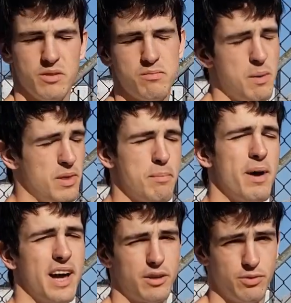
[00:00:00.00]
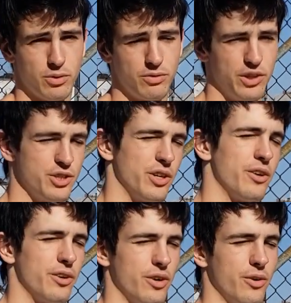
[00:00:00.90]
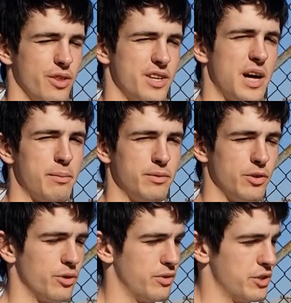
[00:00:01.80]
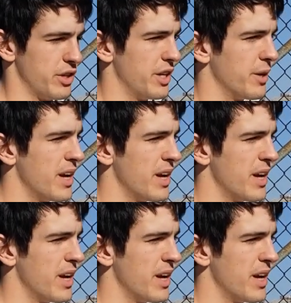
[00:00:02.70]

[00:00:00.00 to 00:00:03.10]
maybe the back of your refrigerator or the top of your refrigerator.